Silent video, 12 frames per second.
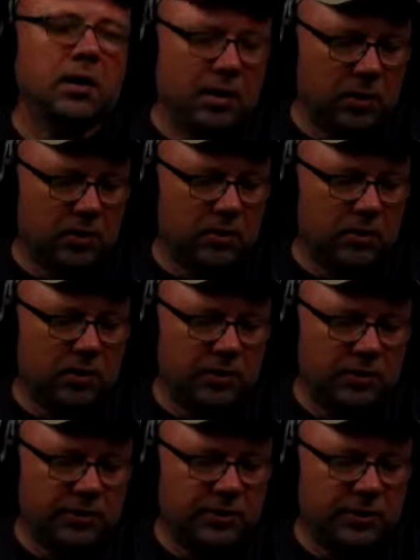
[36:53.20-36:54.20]

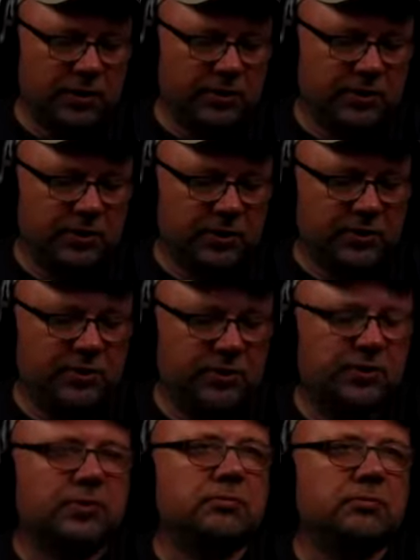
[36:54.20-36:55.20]
equals, let's just,
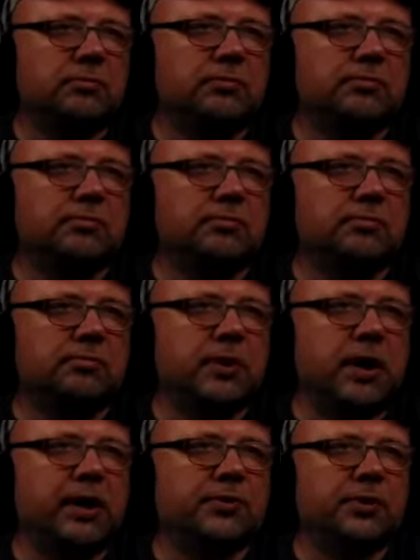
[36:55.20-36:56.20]

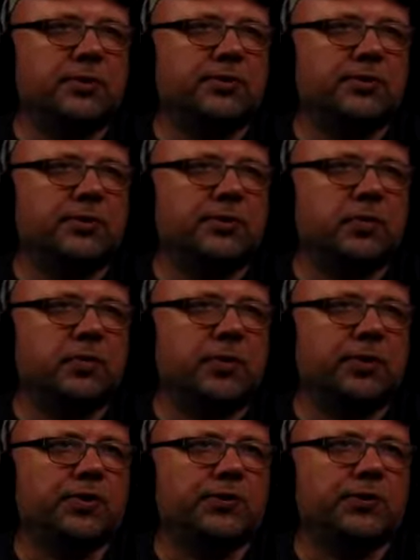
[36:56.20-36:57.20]
I chose 0
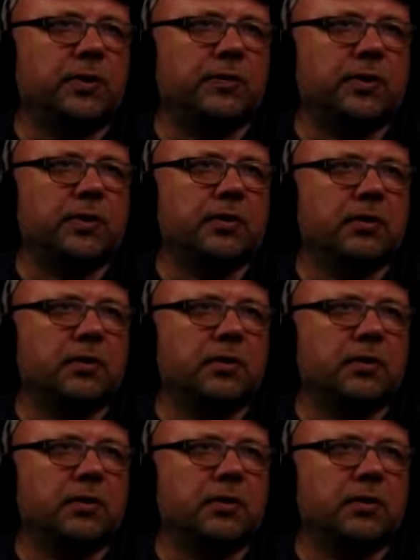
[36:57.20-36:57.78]
0.7